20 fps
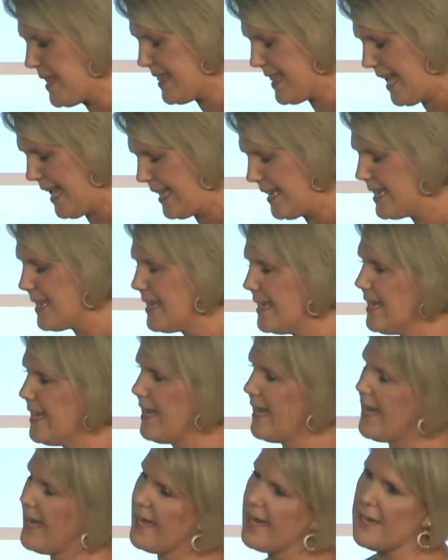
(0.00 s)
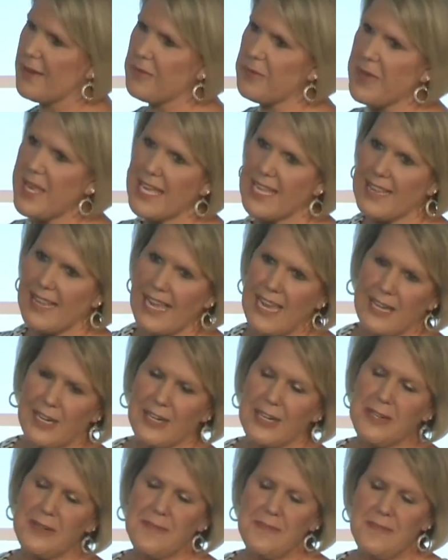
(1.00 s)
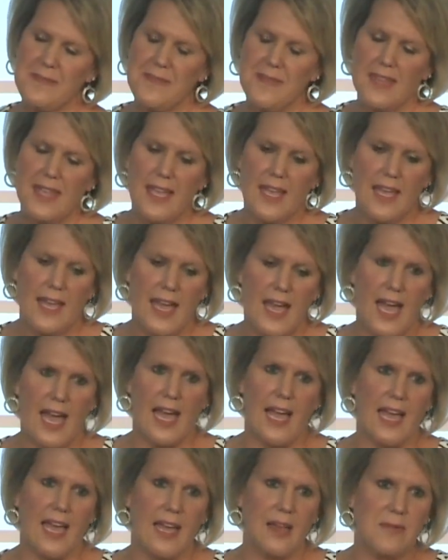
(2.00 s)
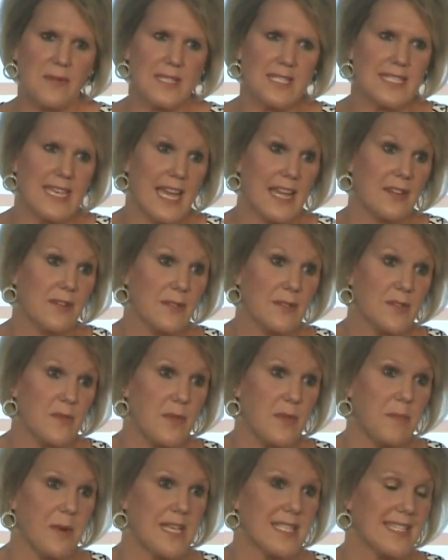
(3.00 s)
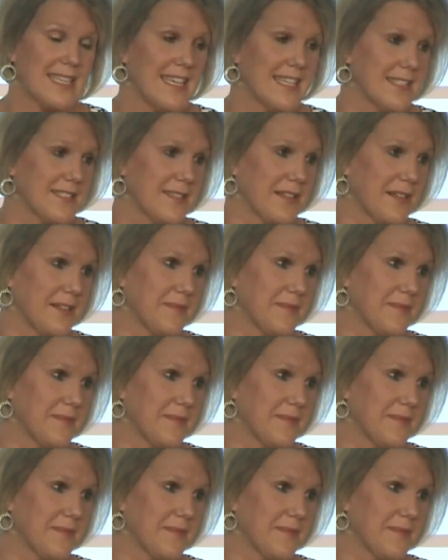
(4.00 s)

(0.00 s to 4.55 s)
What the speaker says: then, a week later, I was diagnosed with breast cancer.